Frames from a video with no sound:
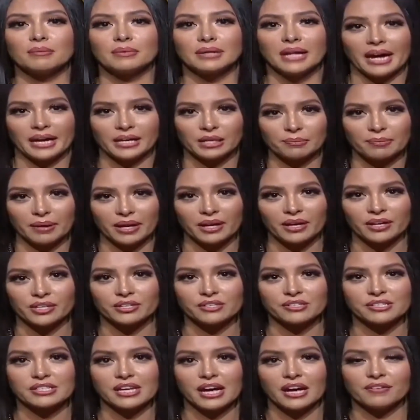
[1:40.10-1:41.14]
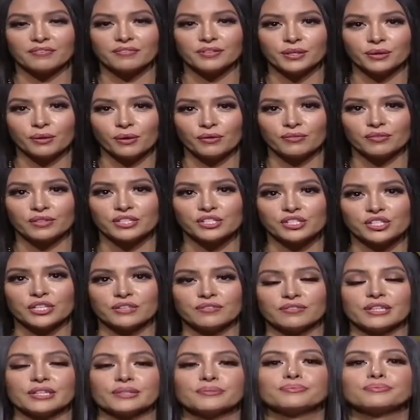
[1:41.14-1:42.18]
I'm glad you bet on yourself, you
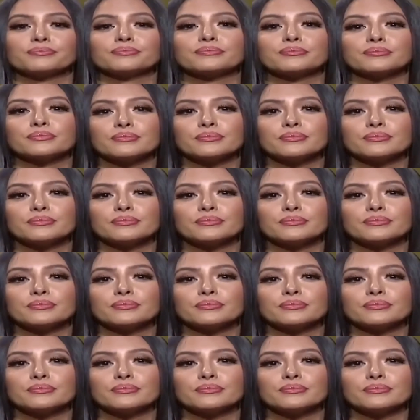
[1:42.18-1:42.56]
overachiever.